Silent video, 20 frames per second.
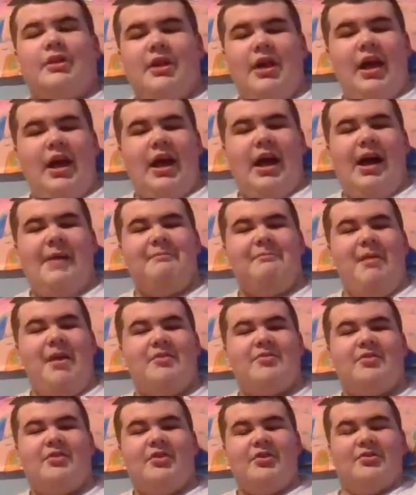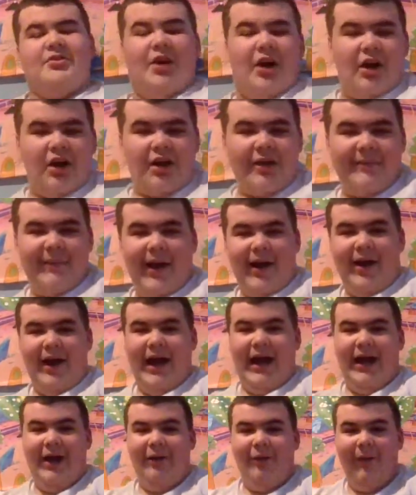Yeah, I'm basically talking about
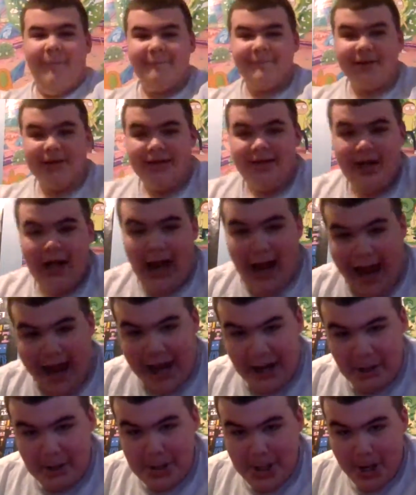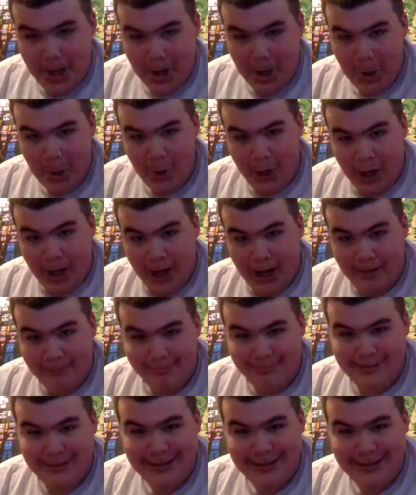how, I don't know,